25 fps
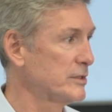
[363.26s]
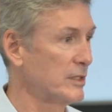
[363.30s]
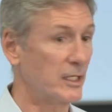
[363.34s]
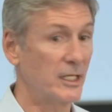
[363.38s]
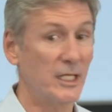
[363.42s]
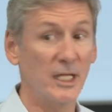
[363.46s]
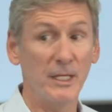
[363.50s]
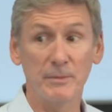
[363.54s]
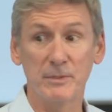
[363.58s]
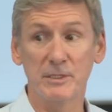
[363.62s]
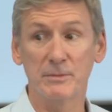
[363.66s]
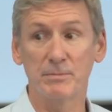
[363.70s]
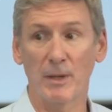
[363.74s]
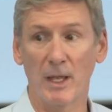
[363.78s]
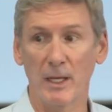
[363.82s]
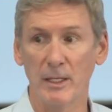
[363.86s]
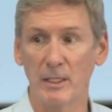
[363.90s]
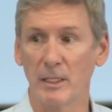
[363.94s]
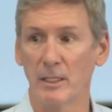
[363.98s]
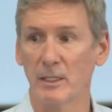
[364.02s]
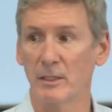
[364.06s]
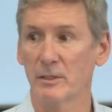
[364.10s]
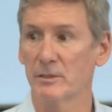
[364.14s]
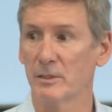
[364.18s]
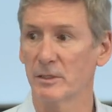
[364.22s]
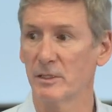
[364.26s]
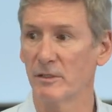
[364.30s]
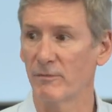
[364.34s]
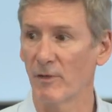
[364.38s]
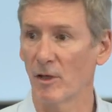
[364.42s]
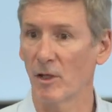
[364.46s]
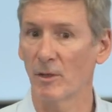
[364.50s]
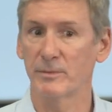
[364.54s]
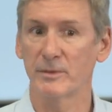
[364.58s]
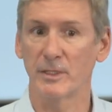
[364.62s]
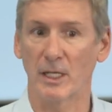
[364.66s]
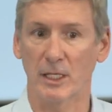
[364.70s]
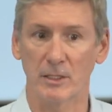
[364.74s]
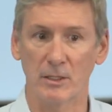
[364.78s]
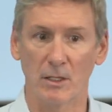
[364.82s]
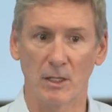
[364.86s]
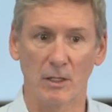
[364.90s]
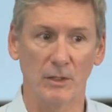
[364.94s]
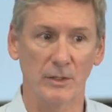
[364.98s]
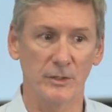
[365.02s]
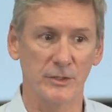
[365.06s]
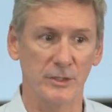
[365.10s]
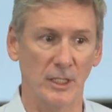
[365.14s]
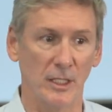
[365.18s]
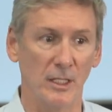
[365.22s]
to keep spending to develop
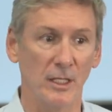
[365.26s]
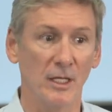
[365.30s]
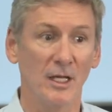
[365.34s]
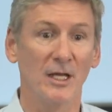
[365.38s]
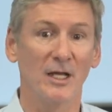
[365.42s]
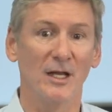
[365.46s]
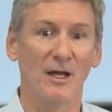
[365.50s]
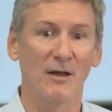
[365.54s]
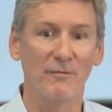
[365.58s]
technology.